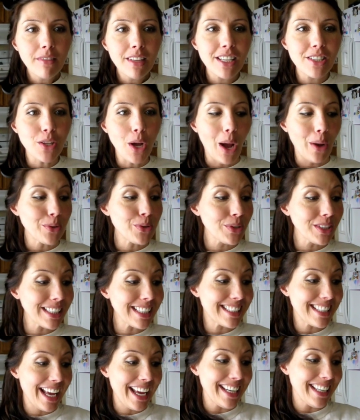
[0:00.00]
So I was really
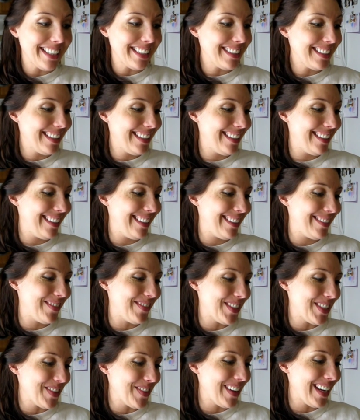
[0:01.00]

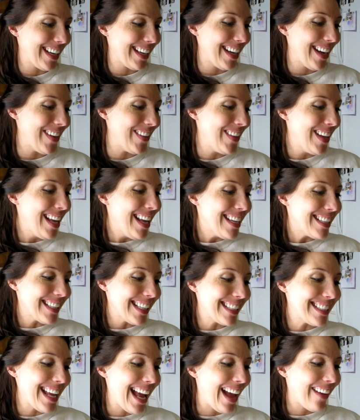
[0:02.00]
excited to wake up,
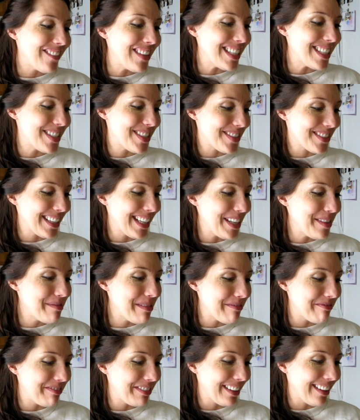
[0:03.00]
like to have this dream
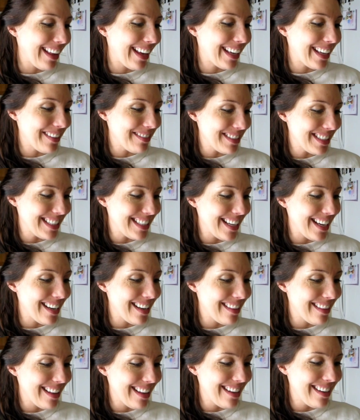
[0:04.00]
and feel like it was done.
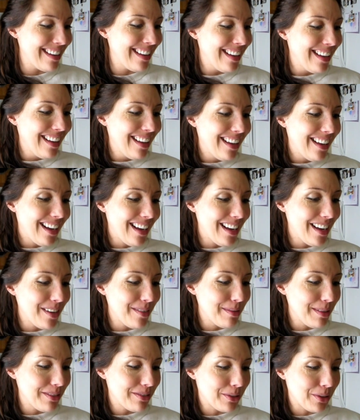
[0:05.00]
And then,
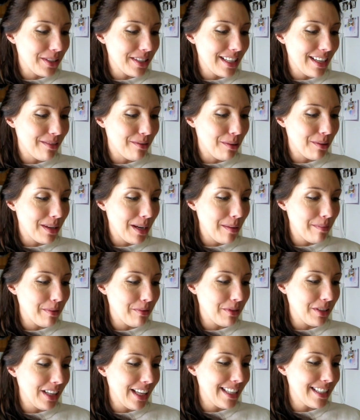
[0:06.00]
of course, I woke up and
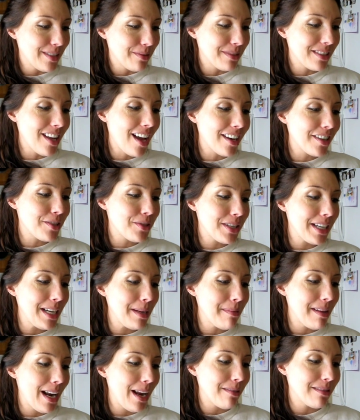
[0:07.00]
realized it was not a
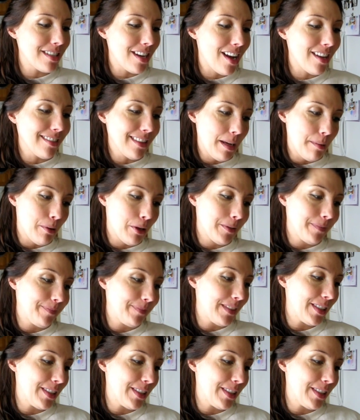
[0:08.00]
dream and I was not in labor.